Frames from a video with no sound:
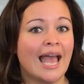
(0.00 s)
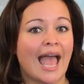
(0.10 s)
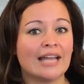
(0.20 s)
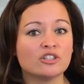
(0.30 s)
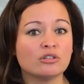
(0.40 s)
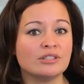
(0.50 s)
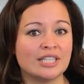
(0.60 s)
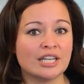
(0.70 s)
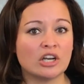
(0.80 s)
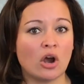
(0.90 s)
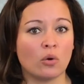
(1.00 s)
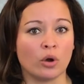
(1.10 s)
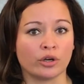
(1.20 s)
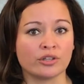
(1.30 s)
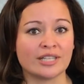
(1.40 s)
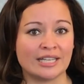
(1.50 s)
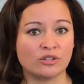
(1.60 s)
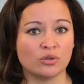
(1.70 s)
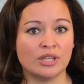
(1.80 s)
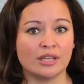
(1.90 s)
Enter DNR orders
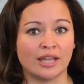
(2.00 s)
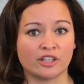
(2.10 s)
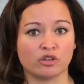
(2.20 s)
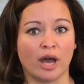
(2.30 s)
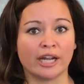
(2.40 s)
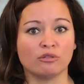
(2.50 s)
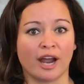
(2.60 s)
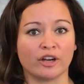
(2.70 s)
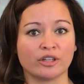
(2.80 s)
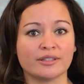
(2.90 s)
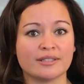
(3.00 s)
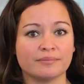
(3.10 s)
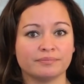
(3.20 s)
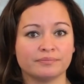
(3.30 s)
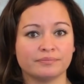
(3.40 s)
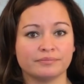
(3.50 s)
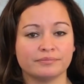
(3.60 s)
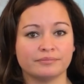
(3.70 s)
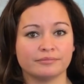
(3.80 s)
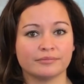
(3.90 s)
into the electronic records.
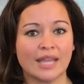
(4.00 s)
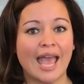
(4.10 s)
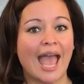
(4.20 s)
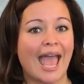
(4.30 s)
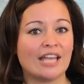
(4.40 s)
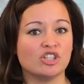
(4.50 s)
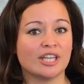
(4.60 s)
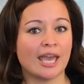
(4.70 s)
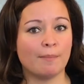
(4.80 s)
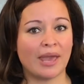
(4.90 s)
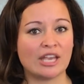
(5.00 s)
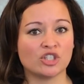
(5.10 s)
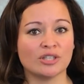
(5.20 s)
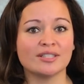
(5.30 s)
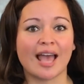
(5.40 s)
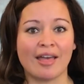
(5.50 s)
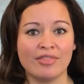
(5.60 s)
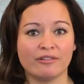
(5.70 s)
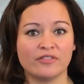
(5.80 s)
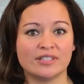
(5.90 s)
Educate patients
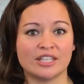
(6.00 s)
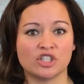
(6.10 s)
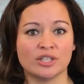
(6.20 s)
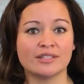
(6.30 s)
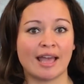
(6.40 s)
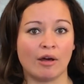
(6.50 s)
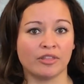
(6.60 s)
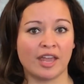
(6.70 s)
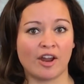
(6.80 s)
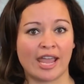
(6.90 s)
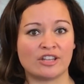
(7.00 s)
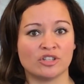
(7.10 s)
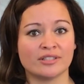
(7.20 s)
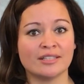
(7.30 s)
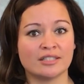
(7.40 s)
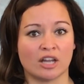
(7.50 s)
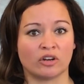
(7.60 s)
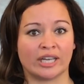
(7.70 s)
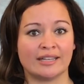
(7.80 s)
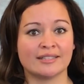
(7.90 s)
and their physicians, healthcare agents, and
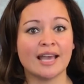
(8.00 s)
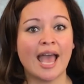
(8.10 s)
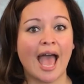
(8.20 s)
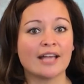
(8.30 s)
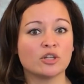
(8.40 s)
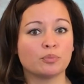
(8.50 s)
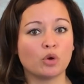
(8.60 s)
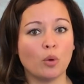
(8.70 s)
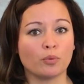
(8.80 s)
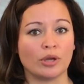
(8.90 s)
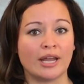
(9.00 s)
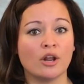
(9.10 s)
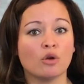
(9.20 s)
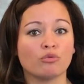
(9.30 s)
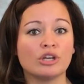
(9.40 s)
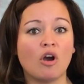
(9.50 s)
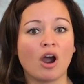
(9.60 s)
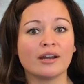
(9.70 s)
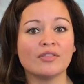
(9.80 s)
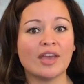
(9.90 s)
surrogates as appropriate
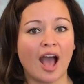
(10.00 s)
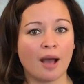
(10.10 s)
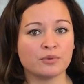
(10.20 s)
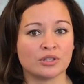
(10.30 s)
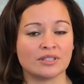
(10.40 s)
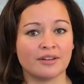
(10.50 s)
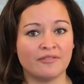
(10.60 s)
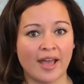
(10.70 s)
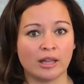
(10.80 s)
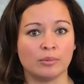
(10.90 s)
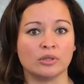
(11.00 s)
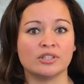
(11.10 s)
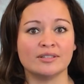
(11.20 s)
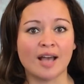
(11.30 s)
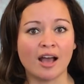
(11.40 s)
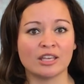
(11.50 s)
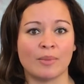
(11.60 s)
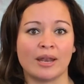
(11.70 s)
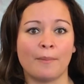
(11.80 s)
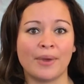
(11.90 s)
regarding the options available to
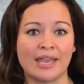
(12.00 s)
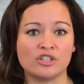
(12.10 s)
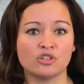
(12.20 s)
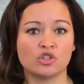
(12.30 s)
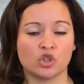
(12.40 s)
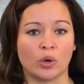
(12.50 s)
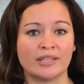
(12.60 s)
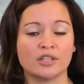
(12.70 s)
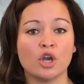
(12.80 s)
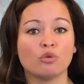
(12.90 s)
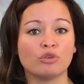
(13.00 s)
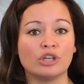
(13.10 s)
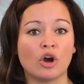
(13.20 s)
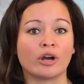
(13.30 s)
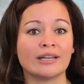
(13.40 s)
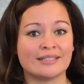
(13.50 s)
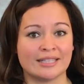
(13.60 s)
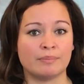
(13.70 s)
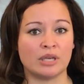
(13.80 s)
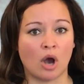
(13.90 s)
document a patient's choice regarding
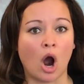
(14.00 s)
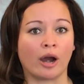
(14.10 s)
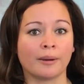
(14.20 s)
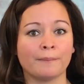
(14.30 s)
CPR.